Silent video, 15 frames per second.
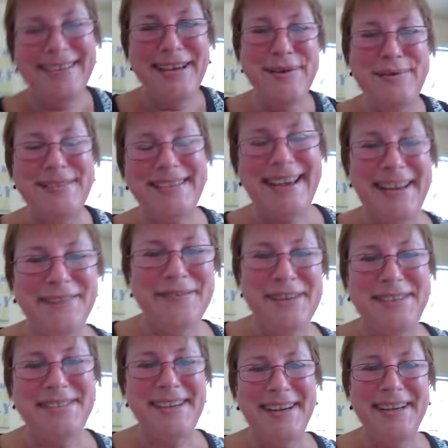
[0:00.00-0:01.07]
it was kind of
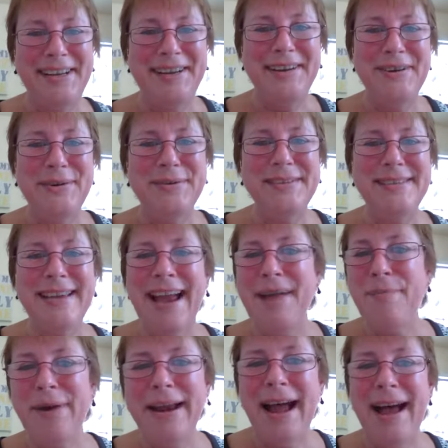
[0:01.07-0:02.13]
exciting, you know, as
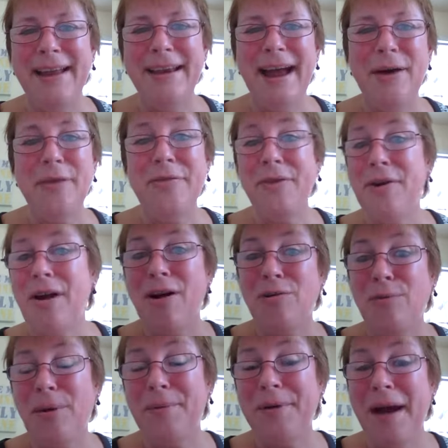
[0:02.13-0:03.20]
time went on, now that they're all
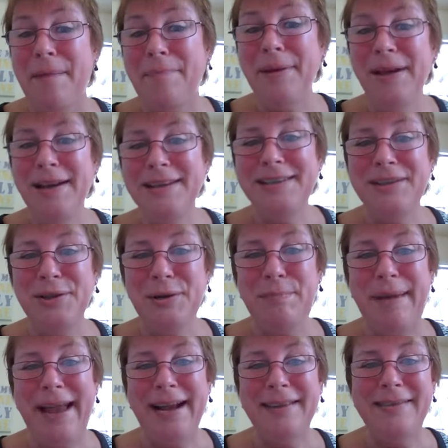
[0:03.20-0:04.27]
grown up, to
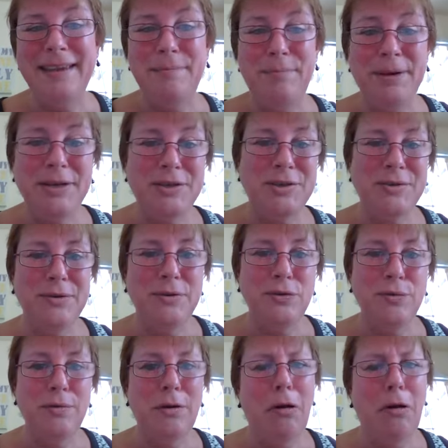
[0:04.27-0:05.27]
look back at that picture and do